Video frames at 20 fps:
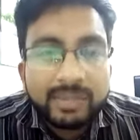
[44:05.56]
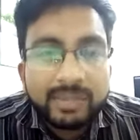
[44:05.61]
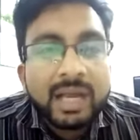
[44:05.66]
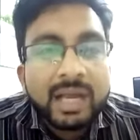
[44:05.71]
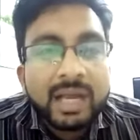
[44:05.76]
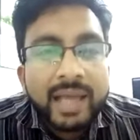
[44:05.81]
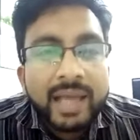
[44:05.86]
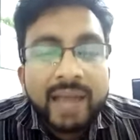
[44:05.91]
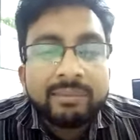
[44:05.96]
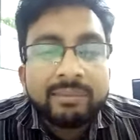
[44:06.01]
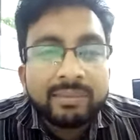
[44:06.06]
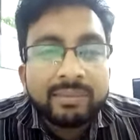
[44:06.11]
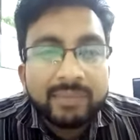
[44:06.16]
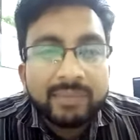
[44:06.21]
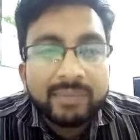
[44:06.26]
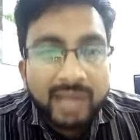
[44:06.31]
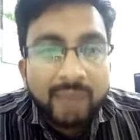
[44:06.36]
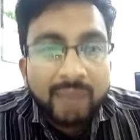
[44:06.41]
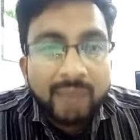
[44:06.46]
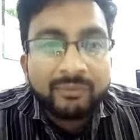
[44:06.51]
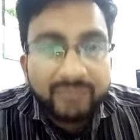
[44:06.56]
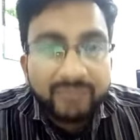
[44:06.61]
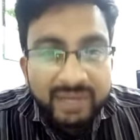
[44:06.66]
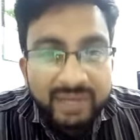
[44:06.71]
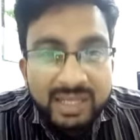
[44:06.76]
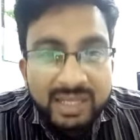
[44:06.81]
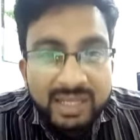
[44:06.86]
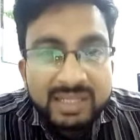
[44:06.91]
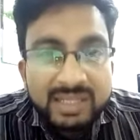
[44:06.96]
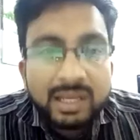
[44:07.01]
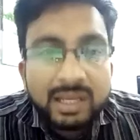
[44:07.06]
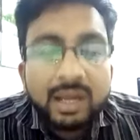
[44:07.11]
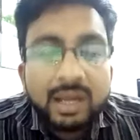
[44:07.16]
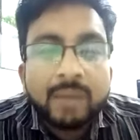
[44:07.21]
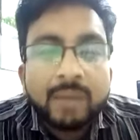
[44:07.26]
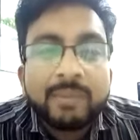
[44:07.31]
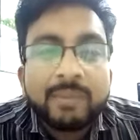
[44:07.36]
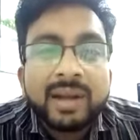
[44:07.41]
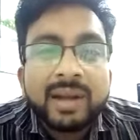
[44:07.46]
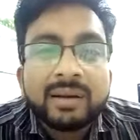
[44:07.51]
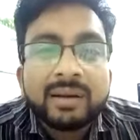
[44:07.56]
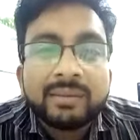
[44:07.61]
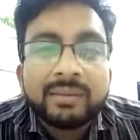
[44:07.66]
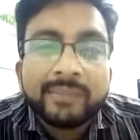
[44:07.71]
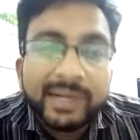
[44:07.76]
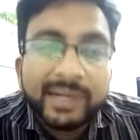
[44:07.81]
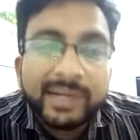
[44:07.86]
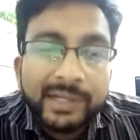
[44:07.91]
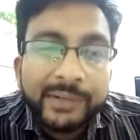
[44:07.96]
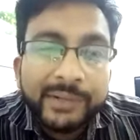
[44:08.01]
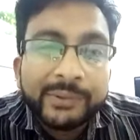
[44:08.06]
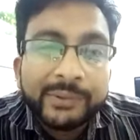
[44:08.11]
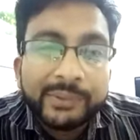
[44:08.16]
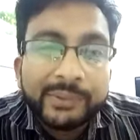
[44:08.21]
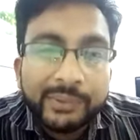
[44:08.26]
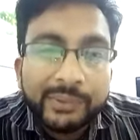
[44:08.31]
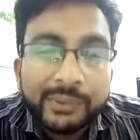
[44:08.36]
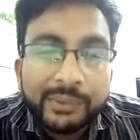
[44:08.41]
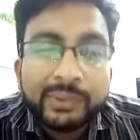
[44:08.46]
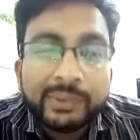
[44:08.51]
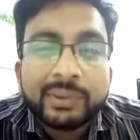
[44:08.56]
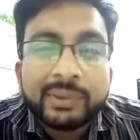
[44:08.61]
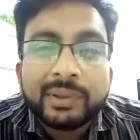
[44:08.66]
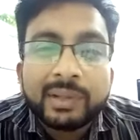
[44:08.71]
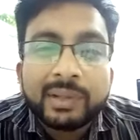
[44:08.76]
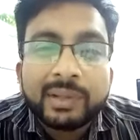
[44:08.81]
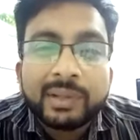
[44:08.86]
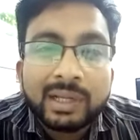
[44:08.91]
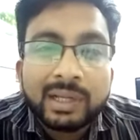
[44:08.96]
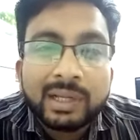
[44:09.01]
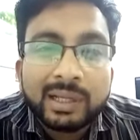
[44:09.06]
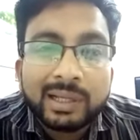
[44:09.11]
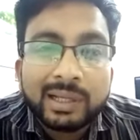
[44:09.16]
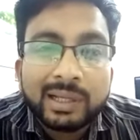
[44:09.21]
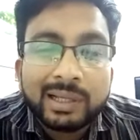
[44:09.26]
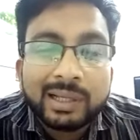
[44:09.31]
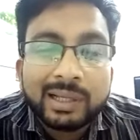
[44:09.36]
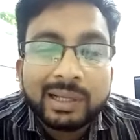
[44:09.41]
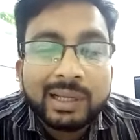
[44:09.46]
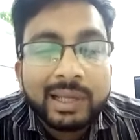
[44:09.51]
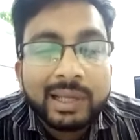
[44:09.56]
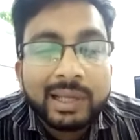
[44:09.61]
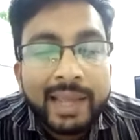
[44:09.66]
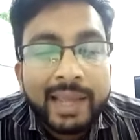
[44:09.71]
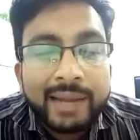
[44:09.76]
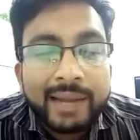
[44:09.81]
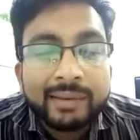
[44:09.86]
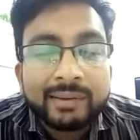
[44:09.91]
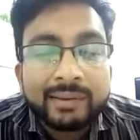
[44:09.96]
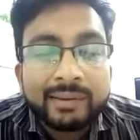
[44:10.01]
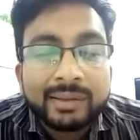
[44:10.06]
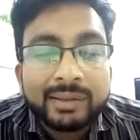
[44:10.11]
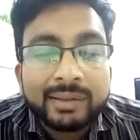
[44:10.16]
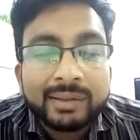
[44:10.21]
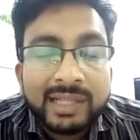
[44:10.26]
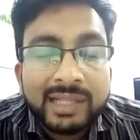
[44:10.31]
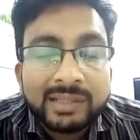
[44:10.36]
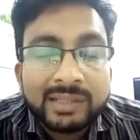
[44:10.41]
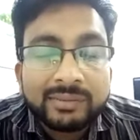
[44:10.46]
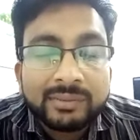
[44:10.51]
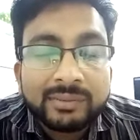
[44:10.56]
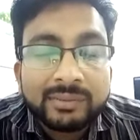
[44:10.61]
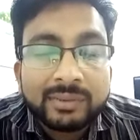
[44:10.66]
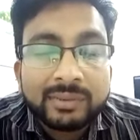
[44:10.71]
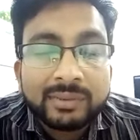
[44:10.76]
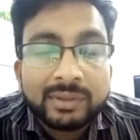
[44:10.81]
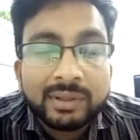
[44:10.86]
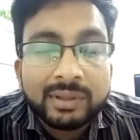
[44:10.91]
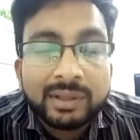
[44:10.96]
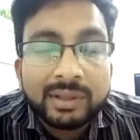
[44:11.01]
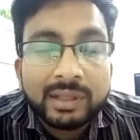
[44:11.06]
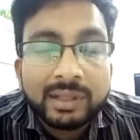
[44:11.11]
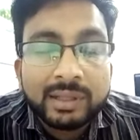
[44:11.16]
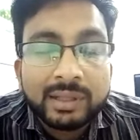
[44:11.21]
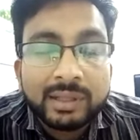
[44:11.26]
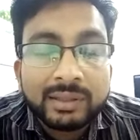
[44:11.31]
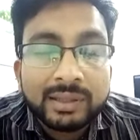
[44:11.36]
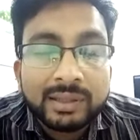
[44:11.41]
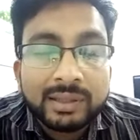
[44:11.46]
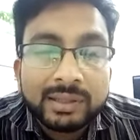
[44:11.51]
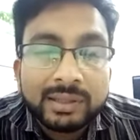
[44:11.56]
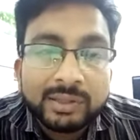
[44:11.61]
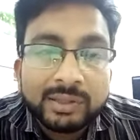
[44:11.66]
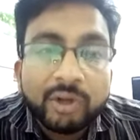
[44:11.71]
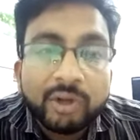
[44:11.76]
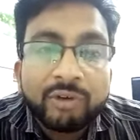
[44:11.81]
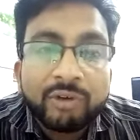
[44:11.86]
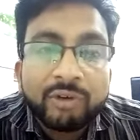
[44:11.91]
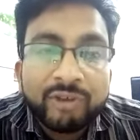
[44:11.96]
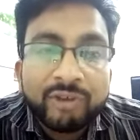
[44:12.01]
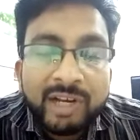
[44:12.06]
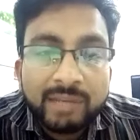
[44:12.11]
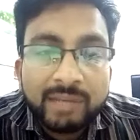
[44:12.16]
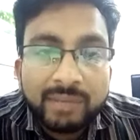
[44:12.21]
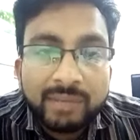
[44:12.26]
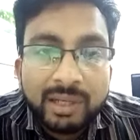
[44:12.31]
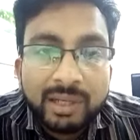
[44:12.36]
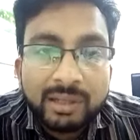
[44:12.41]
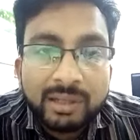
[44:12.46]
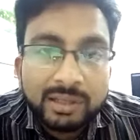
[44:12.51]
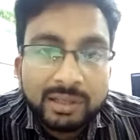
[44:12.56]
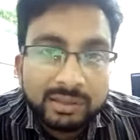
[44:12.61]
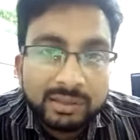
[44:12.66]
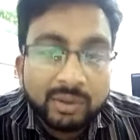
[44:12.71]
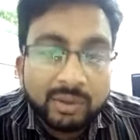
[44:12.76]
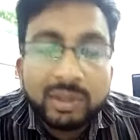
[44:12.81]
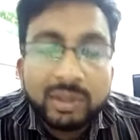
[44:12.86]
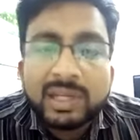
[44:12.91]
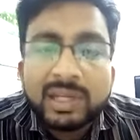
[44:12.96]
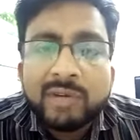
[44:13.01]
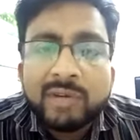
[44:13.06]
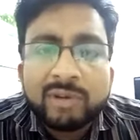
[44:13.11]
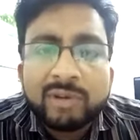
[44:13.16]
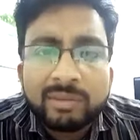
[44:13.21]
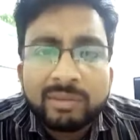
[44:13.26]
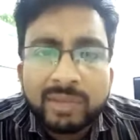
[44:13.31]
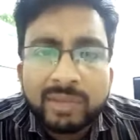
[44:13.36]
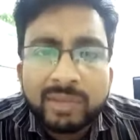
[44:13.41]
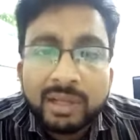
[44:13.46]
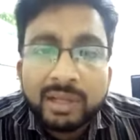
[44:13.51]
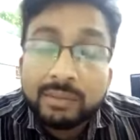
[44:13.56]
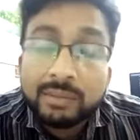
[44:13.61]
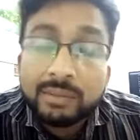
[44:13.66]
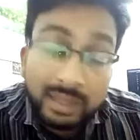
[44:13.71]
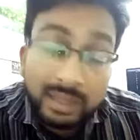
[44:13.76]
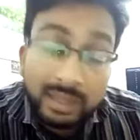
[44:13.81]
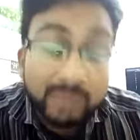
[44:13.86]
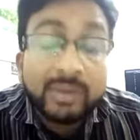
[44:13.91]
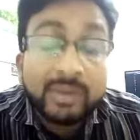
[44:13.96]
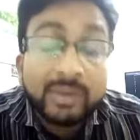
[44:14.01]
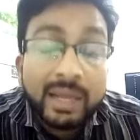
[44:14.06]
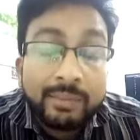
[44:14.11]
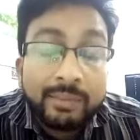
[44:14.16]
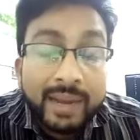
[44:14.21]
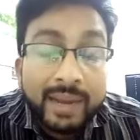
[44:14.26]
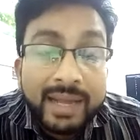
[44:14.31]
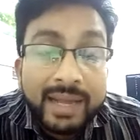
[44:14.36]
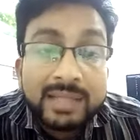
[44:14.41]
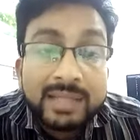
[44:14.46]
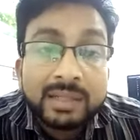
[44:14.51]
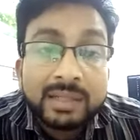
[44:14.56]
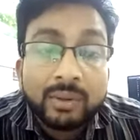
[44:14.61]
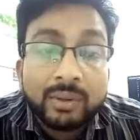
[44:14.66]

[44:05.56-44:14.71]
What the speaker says: can become worse, but better to know. And that's it's not treatable, not curable, but you can manage